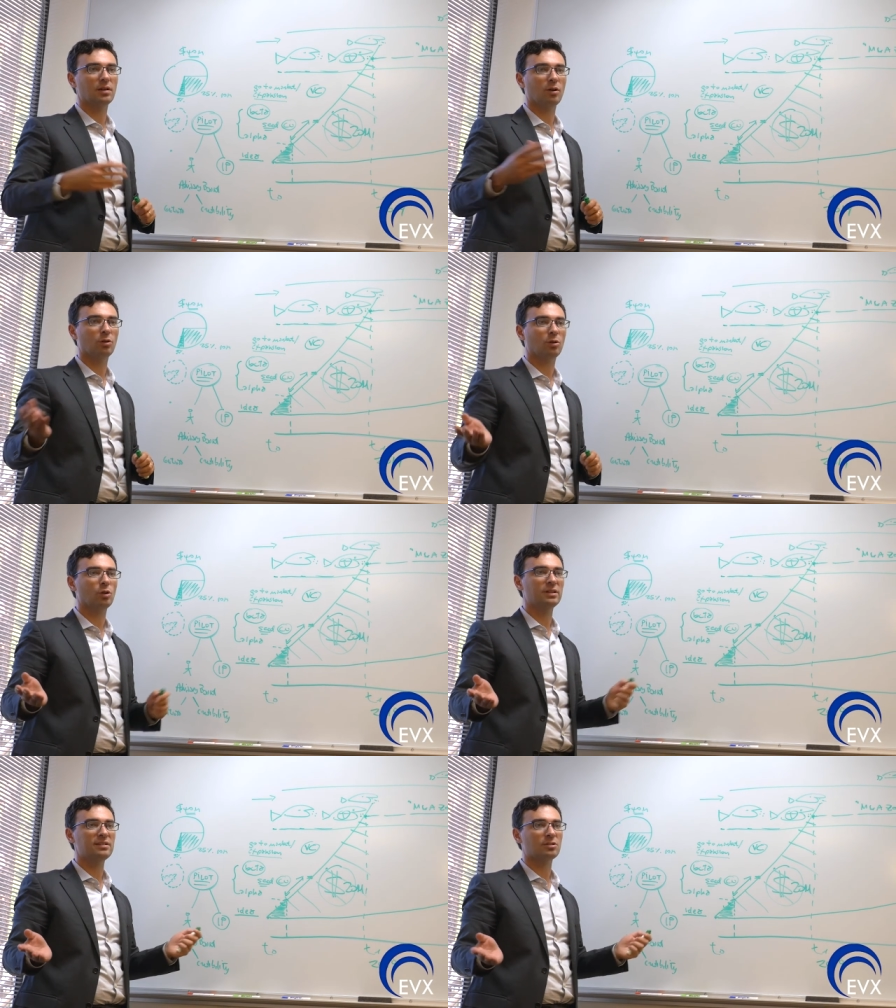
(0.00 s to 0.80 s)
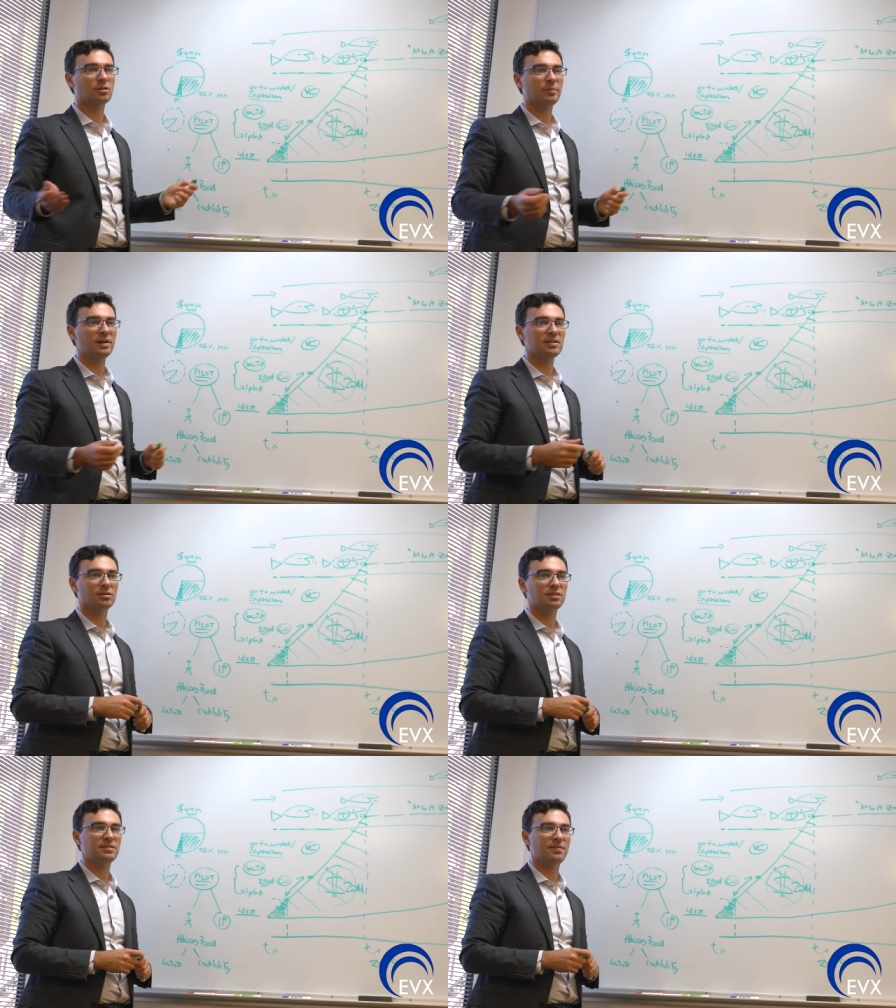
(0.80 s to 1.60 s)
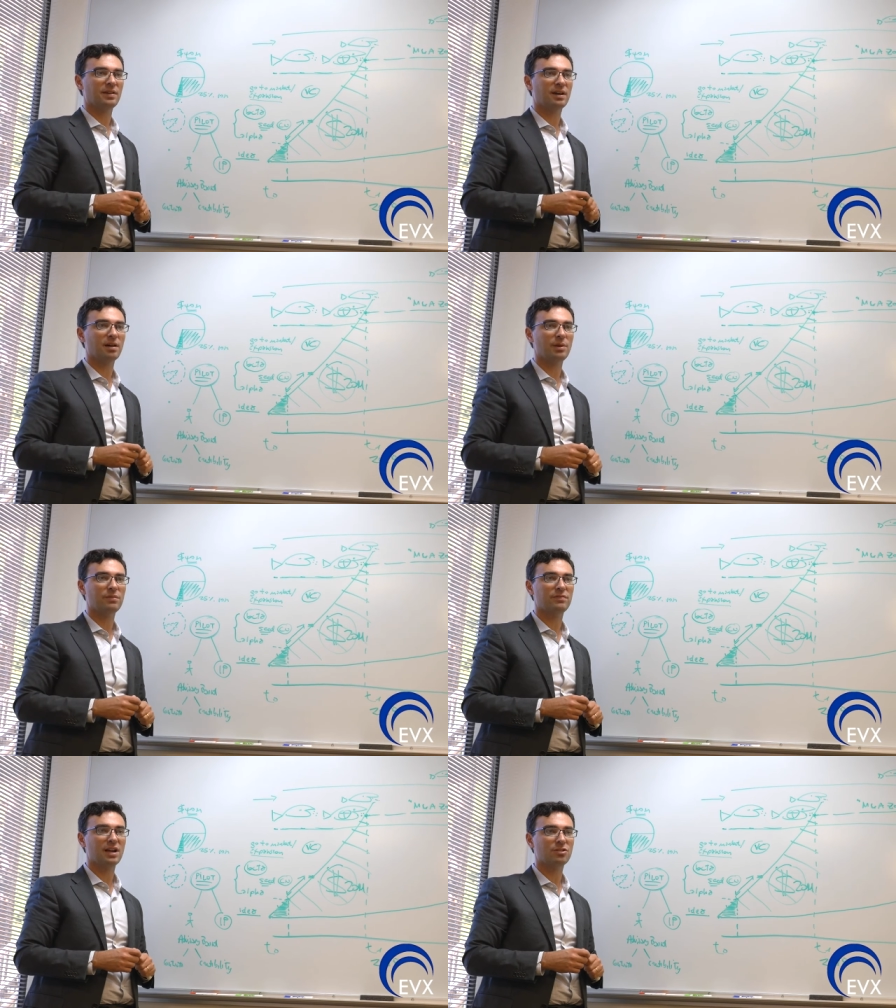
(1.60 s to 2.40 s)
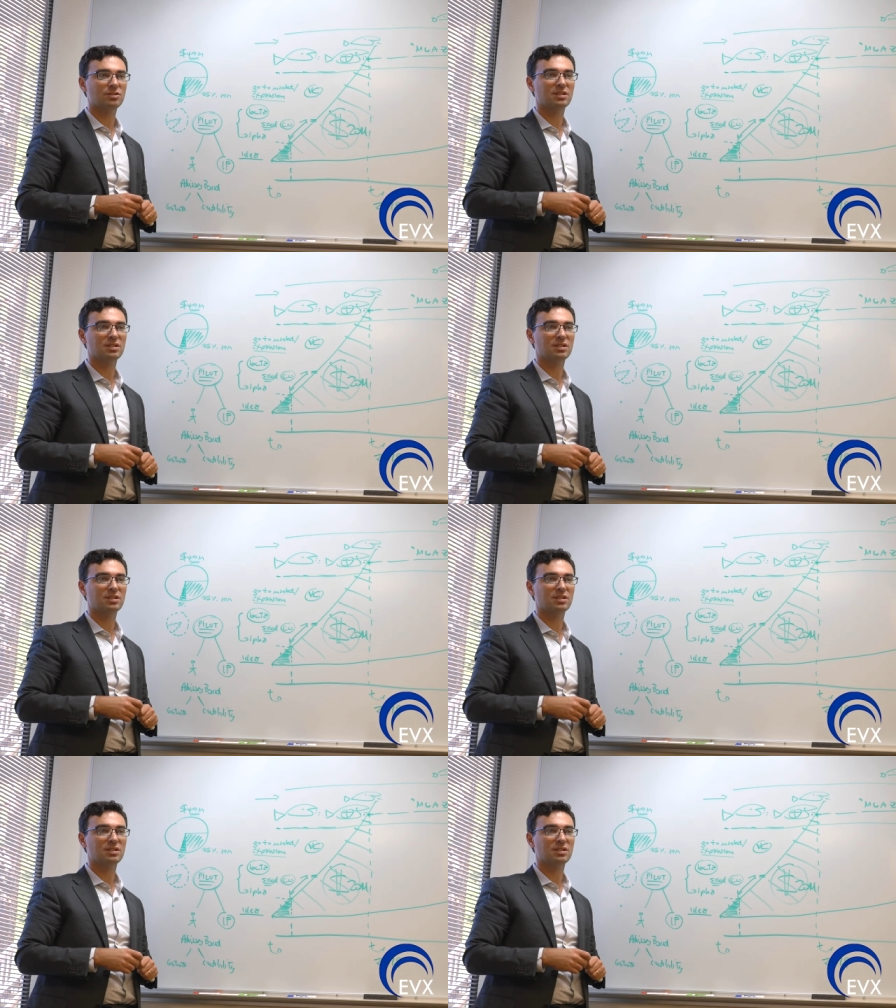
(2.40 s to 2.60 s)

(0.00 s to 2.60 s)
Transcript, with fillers: all, all these companies, all these you know, car manufacturers